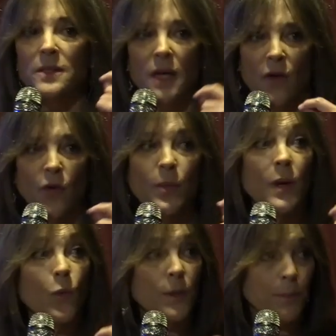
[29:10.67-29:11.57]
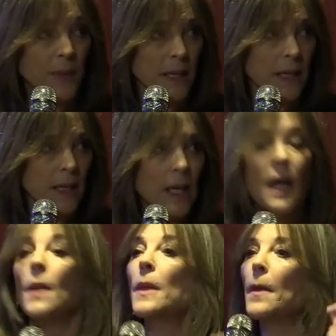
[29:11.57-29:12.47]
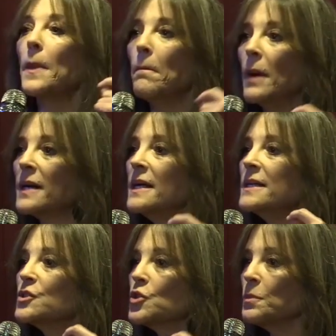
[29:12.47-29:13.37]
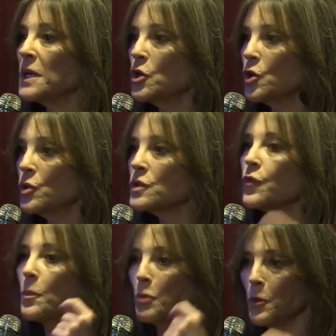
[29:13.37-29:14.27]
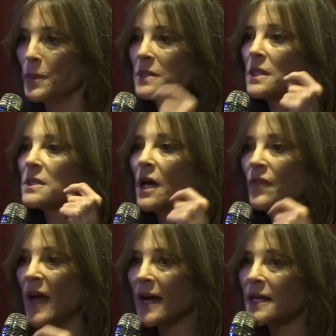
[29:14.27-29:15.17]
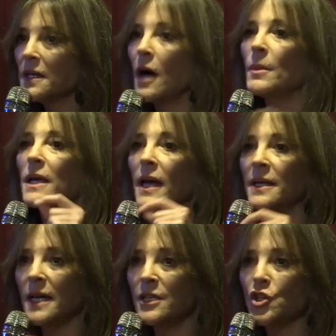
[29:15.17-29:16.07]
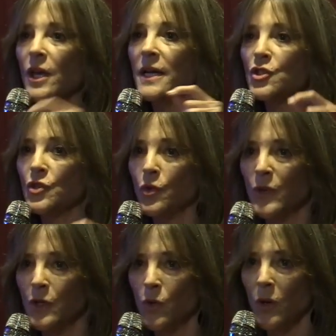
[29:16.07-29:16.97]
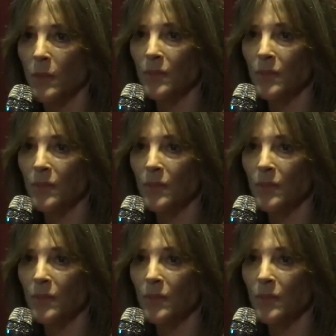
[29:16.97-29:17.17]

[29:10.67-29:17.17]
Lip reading: government would be that the money is to be used for purposes of economic and educational renewal.